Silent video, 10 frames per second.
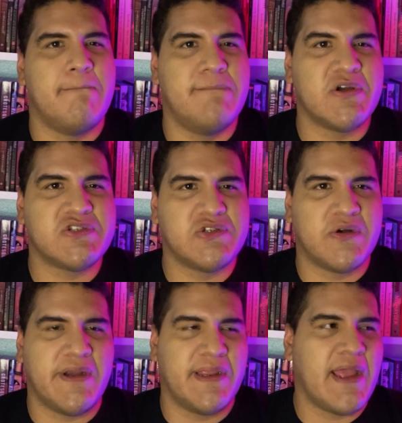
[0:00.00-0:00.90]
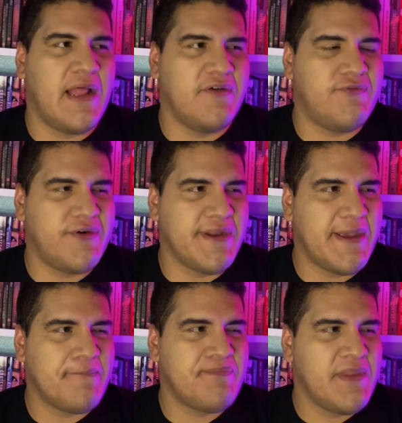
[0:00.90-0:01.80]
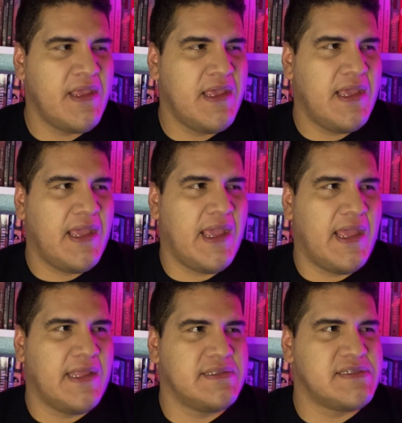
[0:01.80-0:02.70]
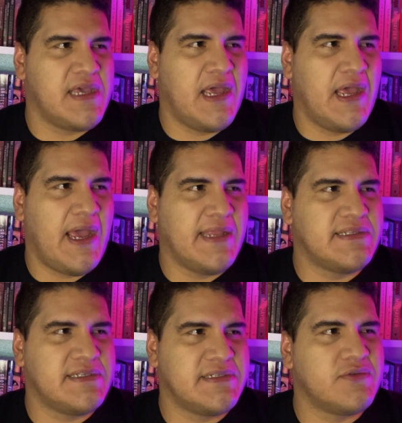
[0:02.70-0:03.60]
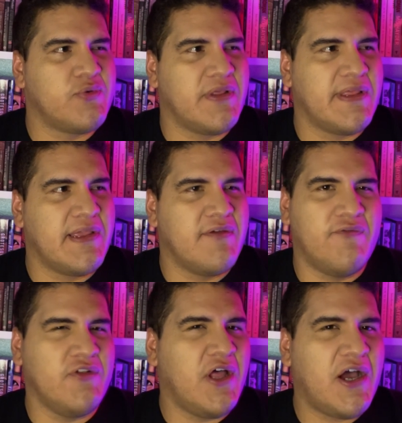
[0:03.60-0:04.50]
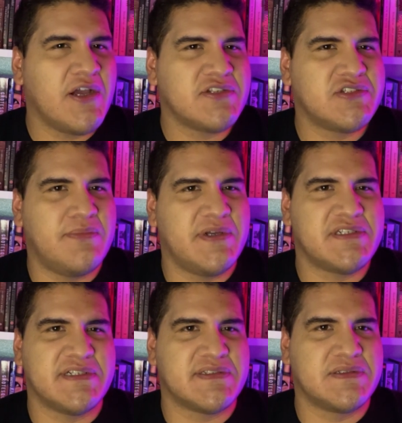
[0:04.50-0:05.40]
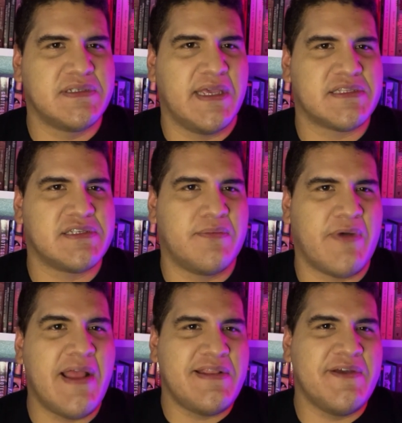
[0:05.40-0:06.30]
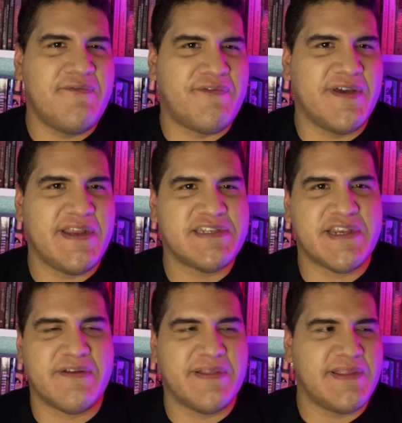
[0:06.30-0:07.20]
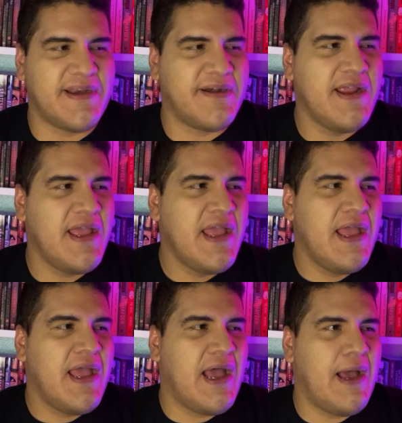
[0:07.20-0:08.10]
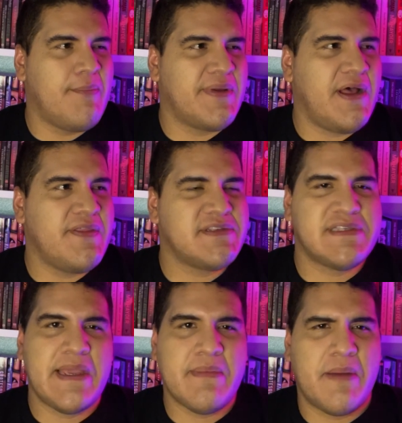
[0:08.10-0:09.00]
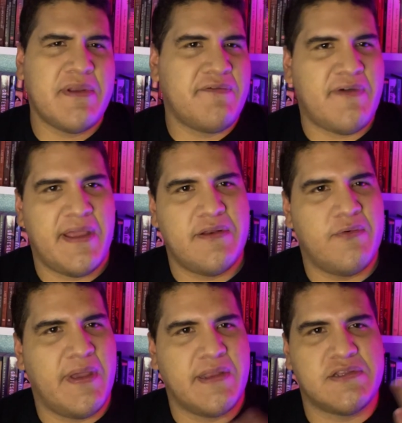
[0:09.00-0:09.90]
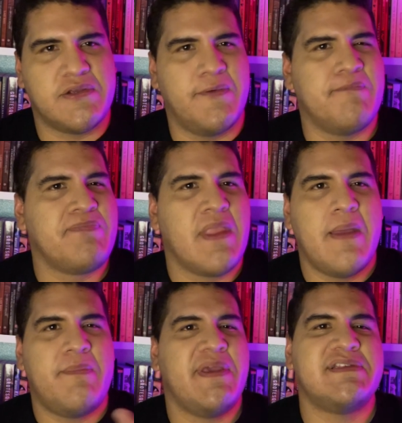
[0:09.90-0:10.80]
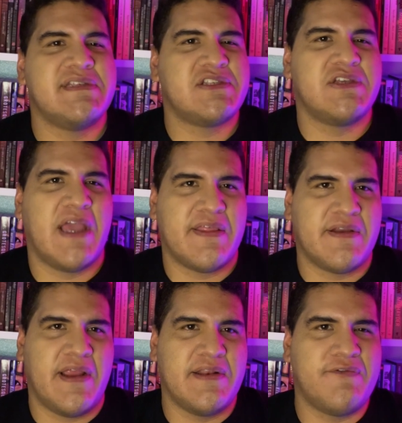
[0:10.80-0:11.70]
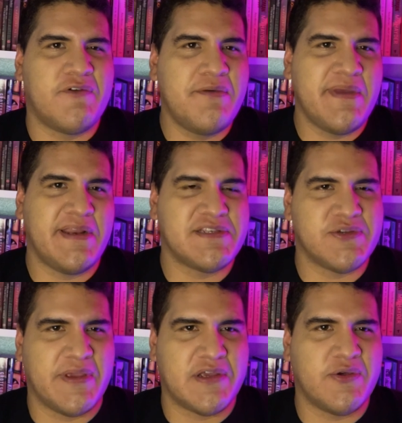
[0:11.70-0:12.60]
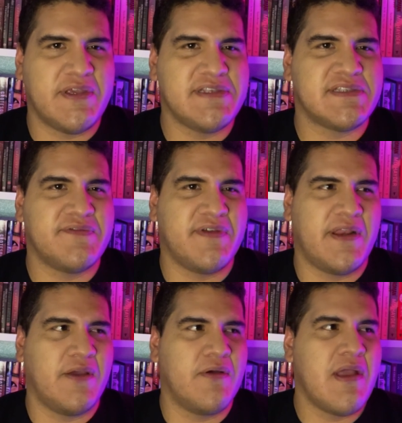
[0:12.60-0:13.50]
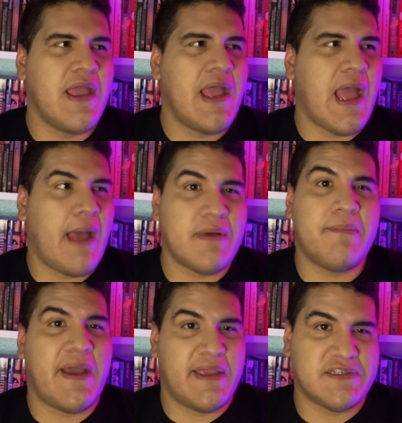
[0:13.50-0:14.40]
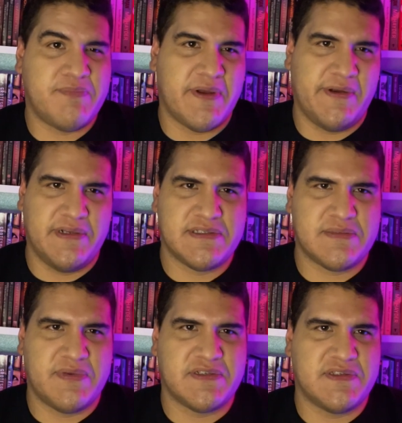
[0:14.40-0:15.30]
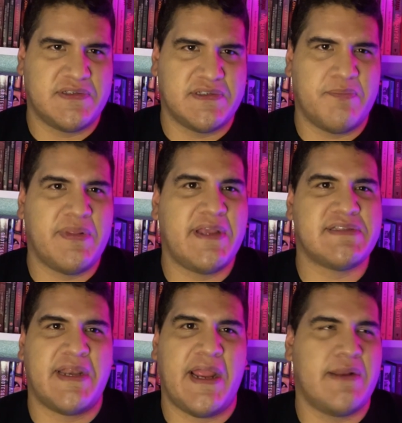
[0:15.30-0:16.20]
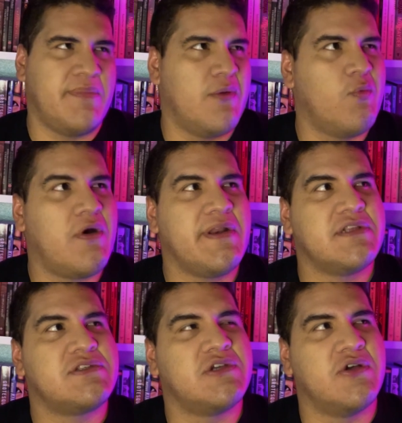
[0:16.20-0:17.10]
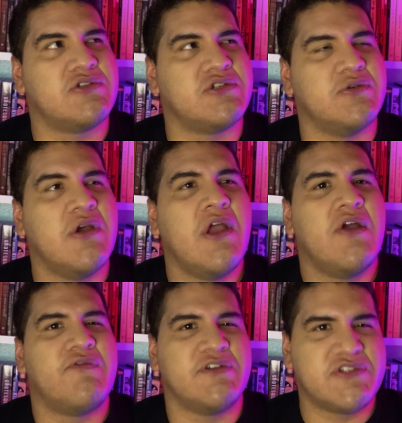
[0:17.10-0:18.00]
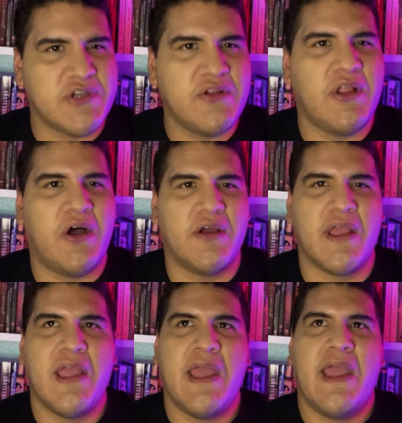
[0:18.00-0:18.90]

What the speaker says: bookstore in California. And I didn't really vlog so much as get some random footage here and there. But all the same, I'm gonna find a way to piece it together and form it into a cohesive video about my experience, because this is a place that I had been wanting to go to for so long,